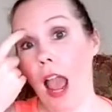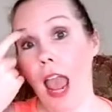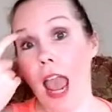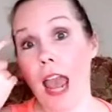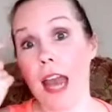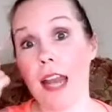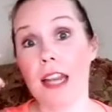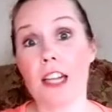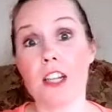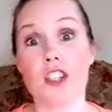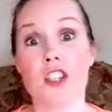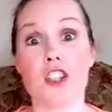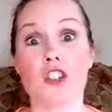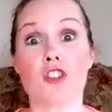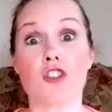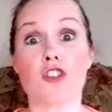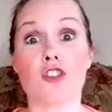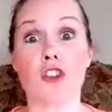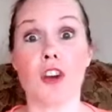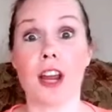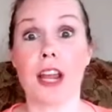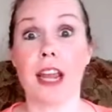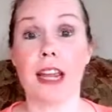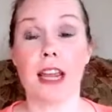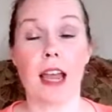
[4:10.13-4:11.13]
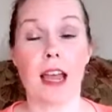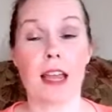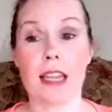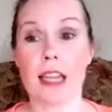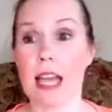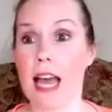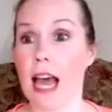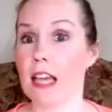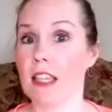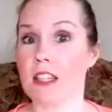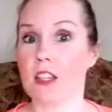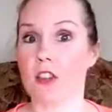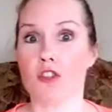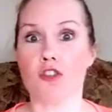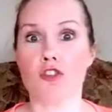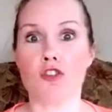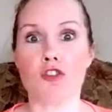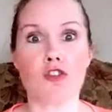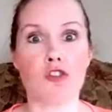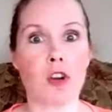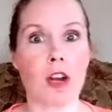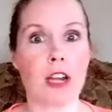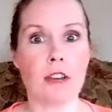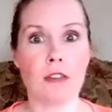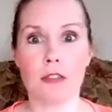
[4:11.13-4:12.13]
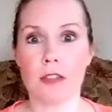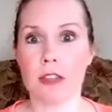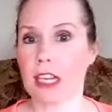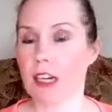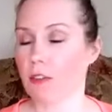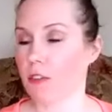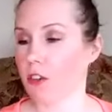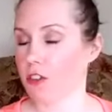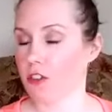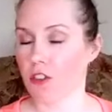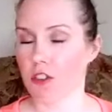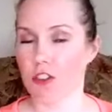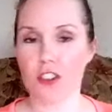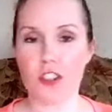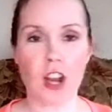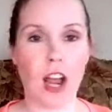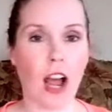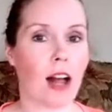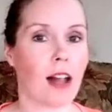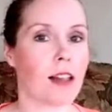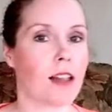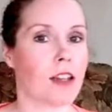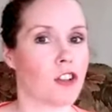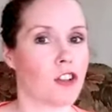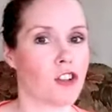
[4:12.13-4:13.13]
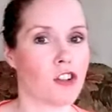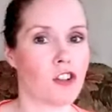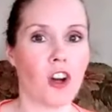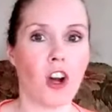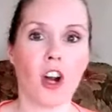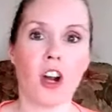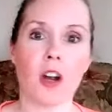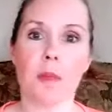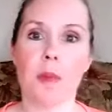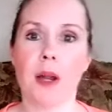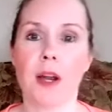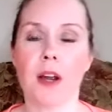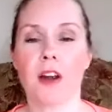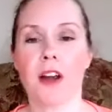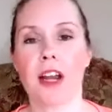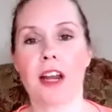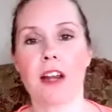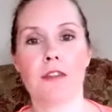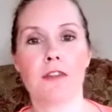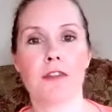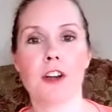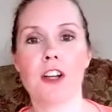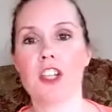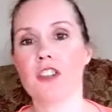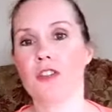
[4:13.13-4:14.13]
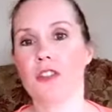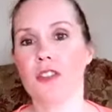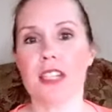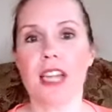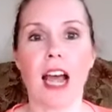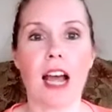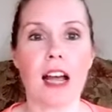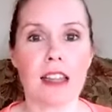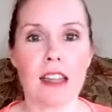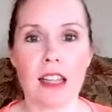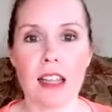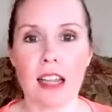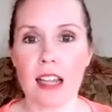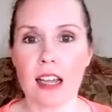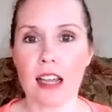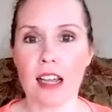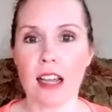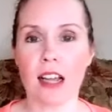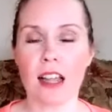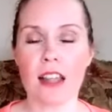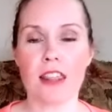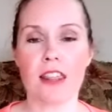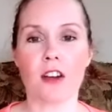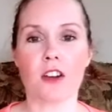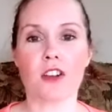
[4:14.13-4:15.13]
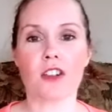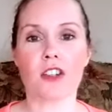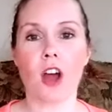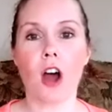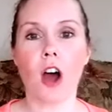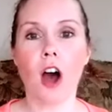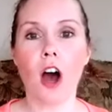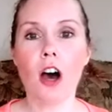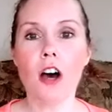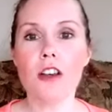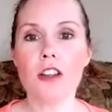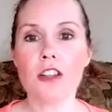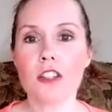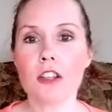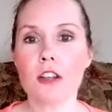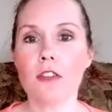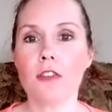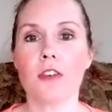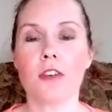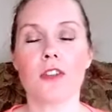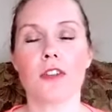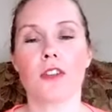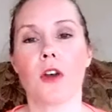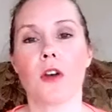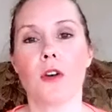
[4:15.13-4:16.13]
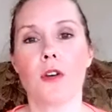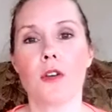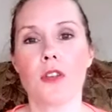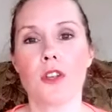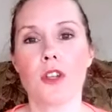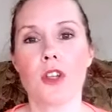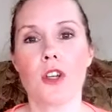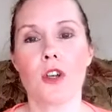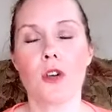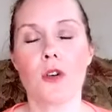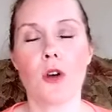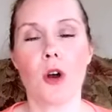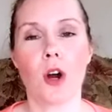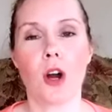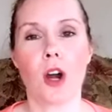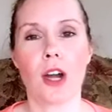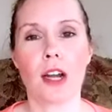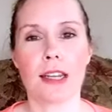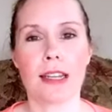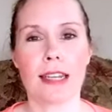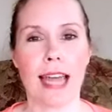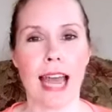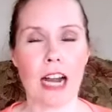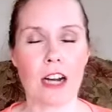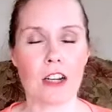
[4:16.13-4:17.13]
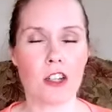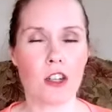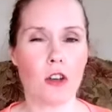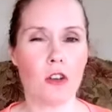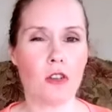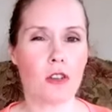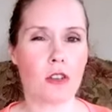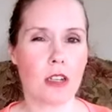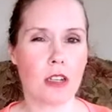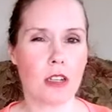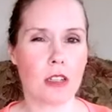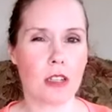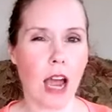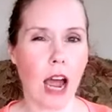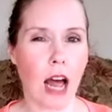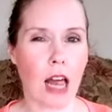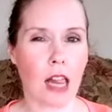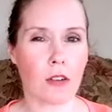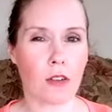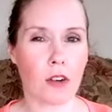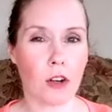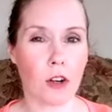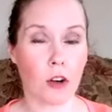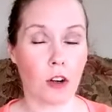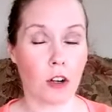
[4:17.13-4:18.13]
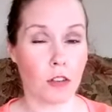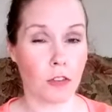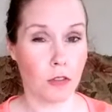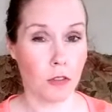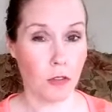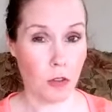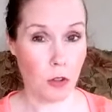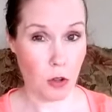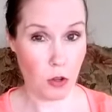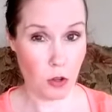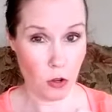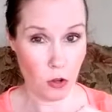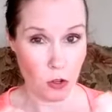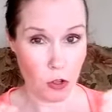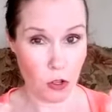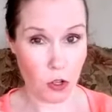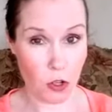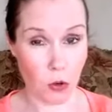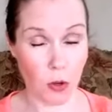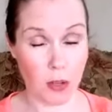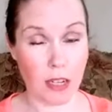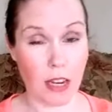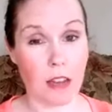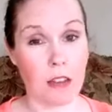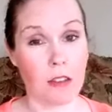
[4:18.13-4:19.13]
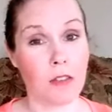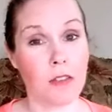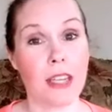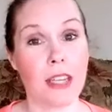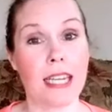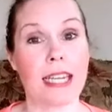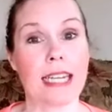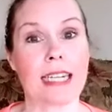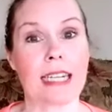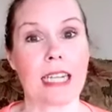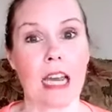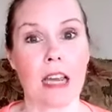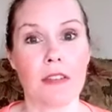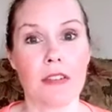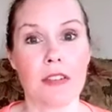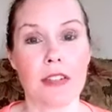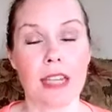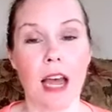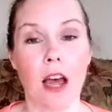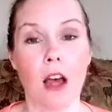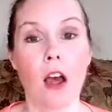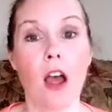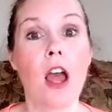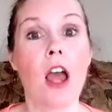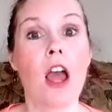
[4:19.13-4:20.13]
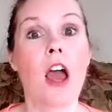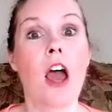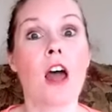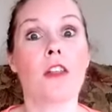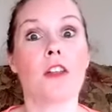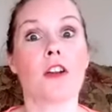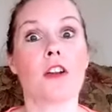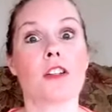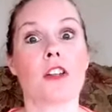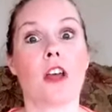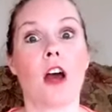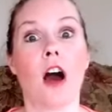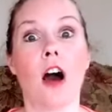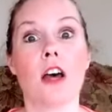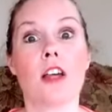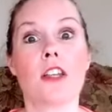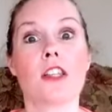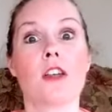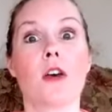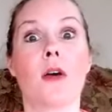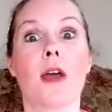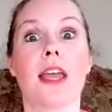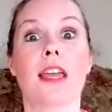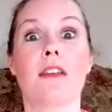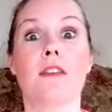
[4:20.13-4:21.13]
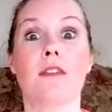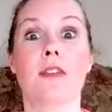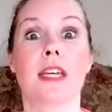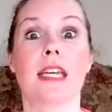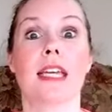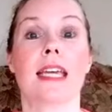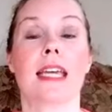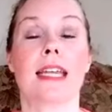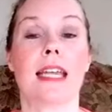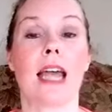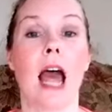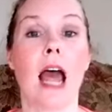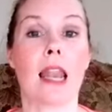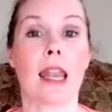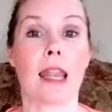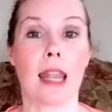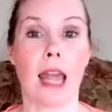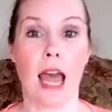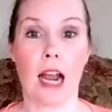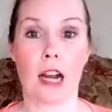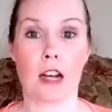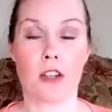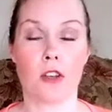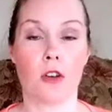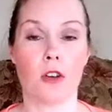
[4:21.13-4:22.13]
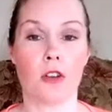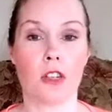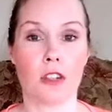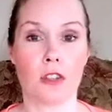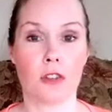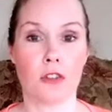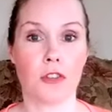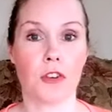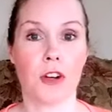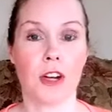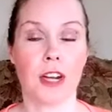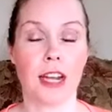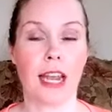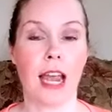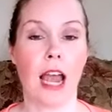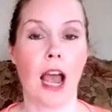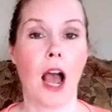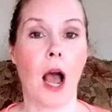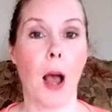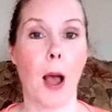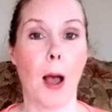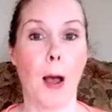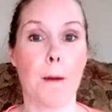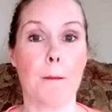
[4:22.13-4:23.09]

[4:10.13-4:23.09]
and it's just great. And it has great flavors. There's chocolate, strawberry, French vanilla. There's also, for those who are lactose intolerant or doing a vegan lifestyle, there's also a vegan lactose-free